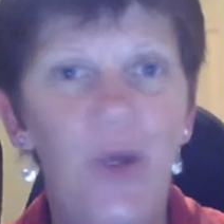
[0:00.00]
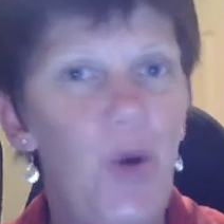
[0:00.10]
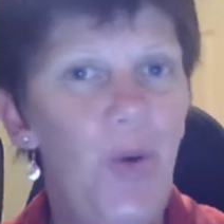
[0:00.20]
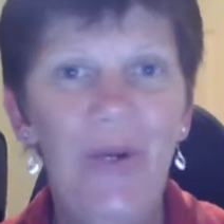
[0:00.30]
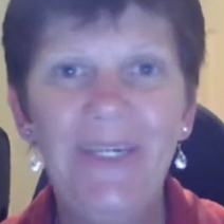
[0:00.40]

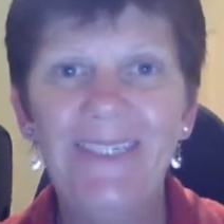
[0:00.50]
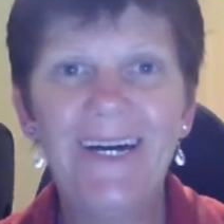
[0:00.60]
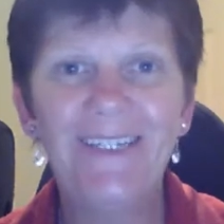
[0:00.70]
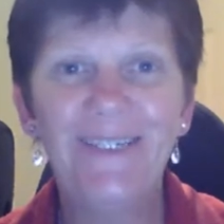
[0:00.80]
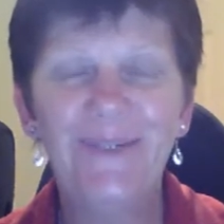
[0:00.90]
Always
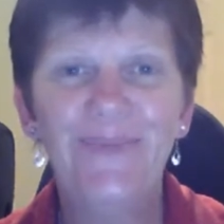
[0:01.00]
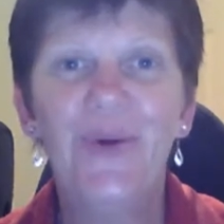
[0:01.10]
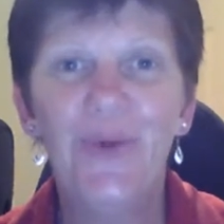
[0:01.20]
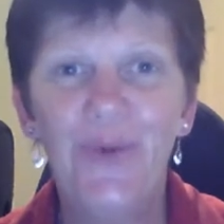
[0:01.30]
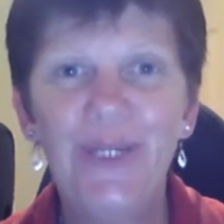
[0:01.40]
does,
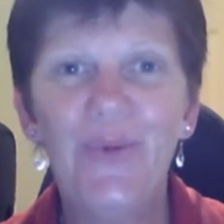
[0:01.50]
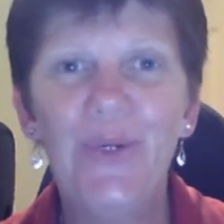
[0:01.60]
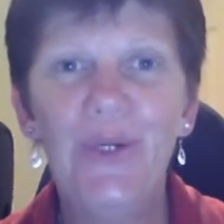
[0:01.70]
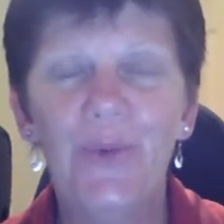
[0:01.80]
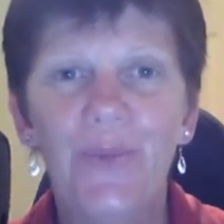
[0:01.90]
always
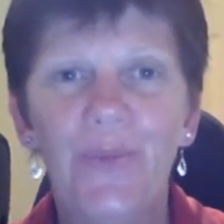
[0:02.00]
will.